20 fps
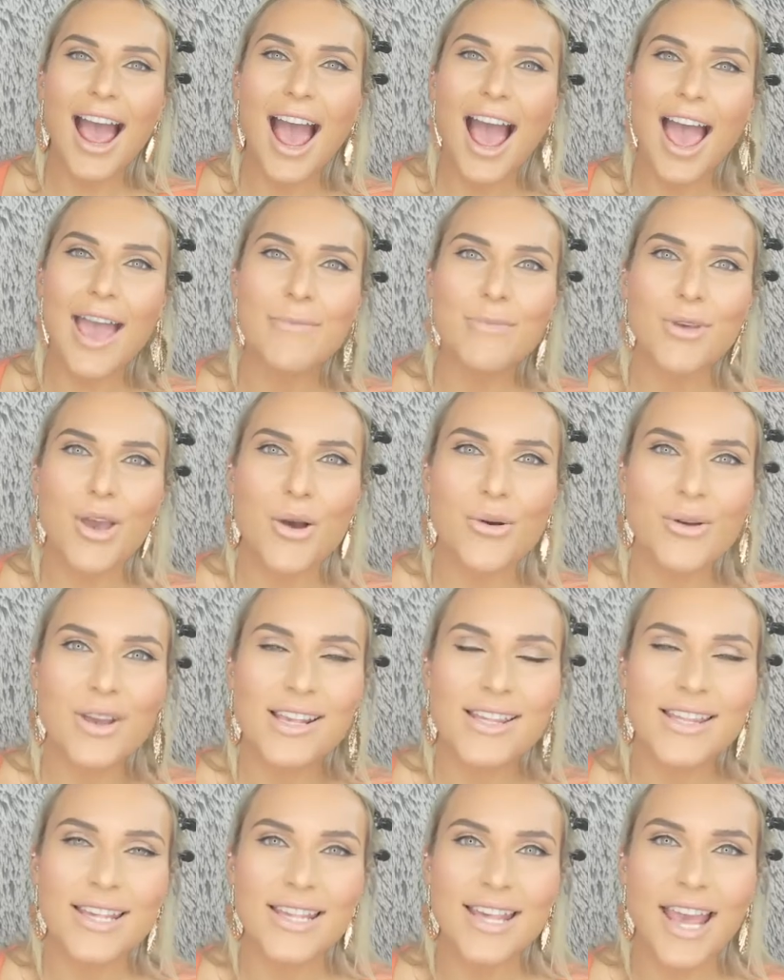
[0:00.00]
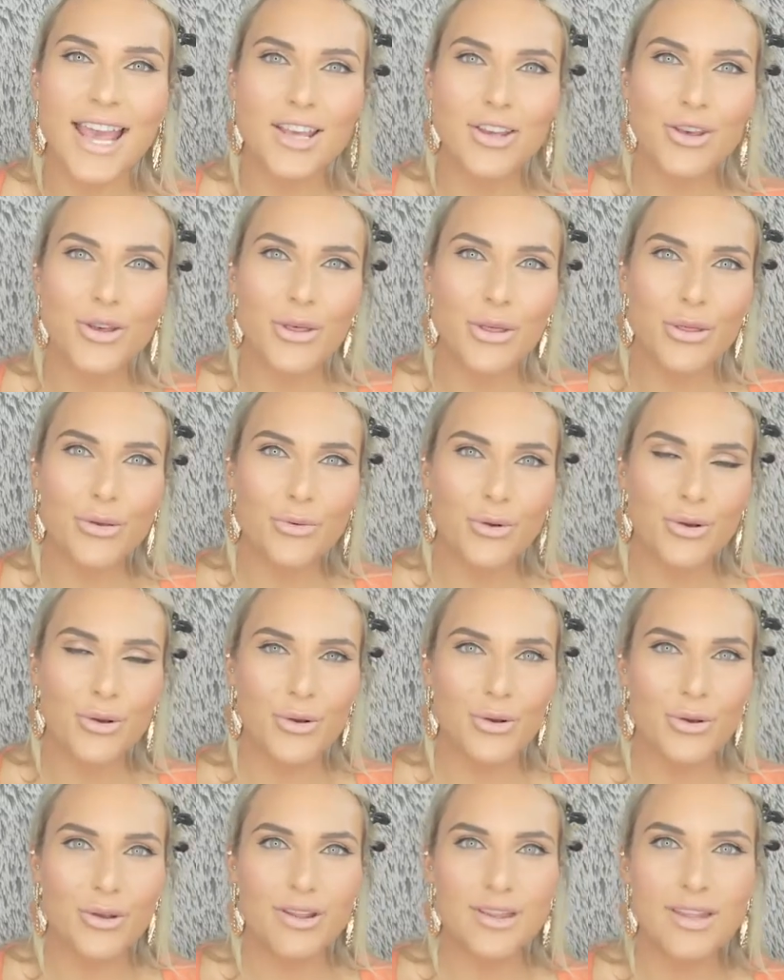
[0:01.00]
I'm going to take you
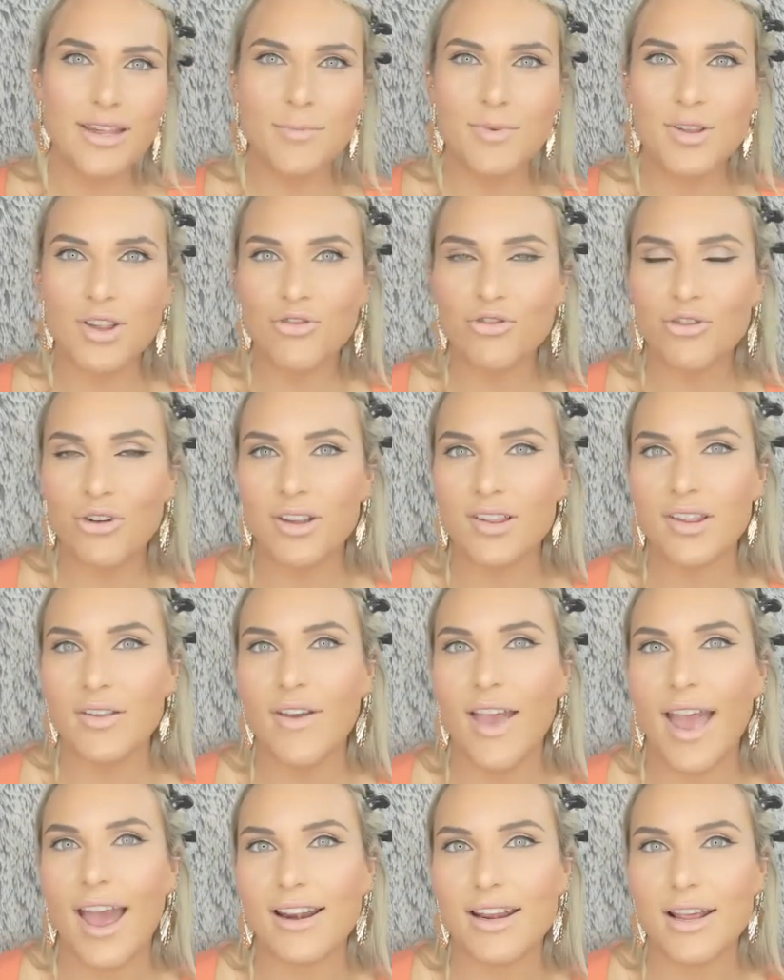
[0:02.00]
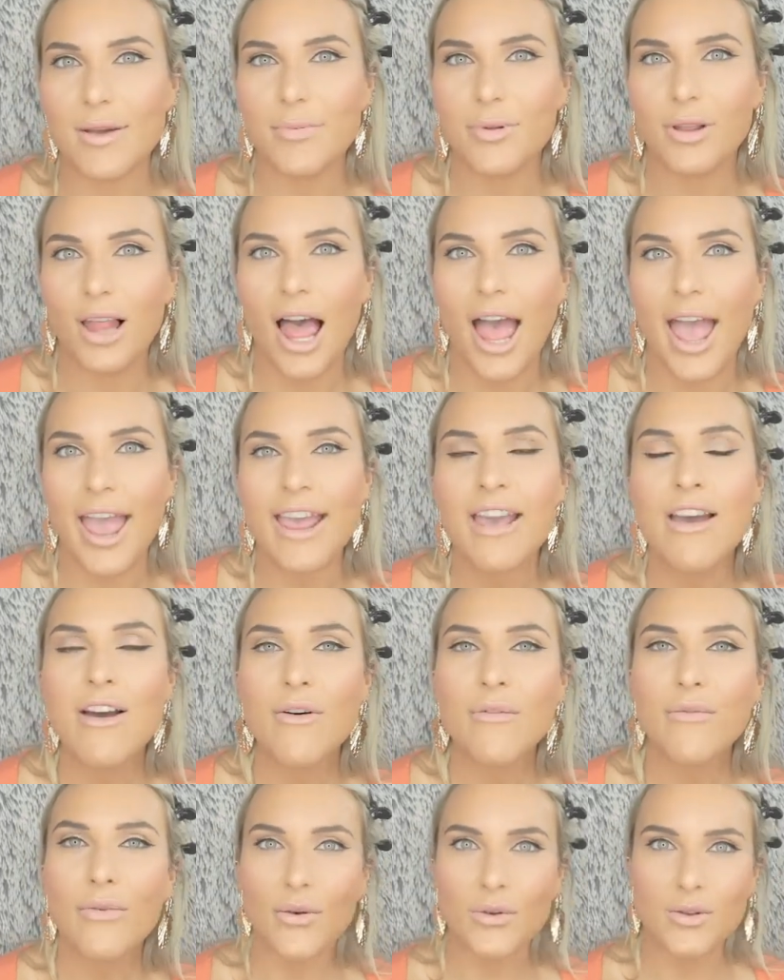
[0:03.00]
through tips and tricks of how to apply
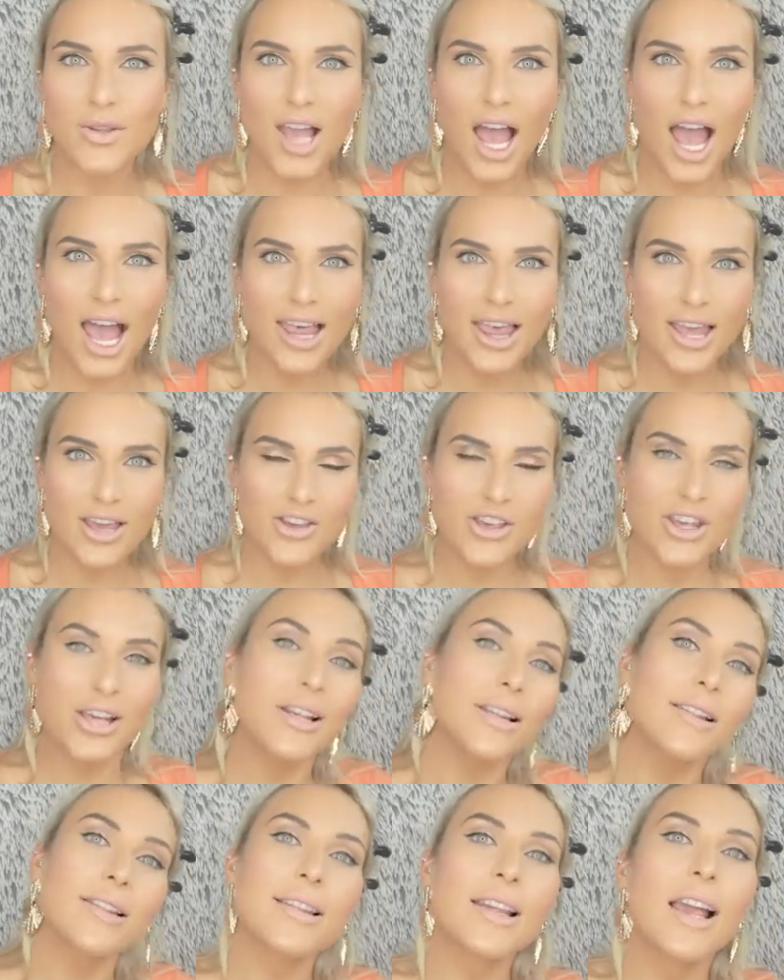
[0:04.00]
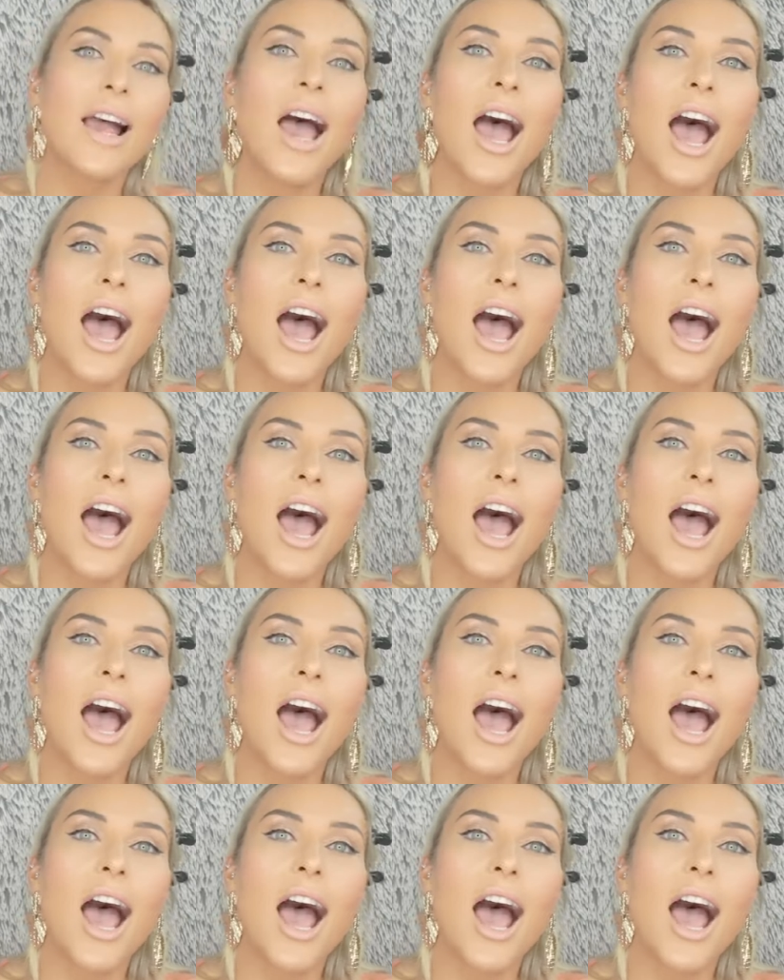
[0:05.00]
false eyelashes.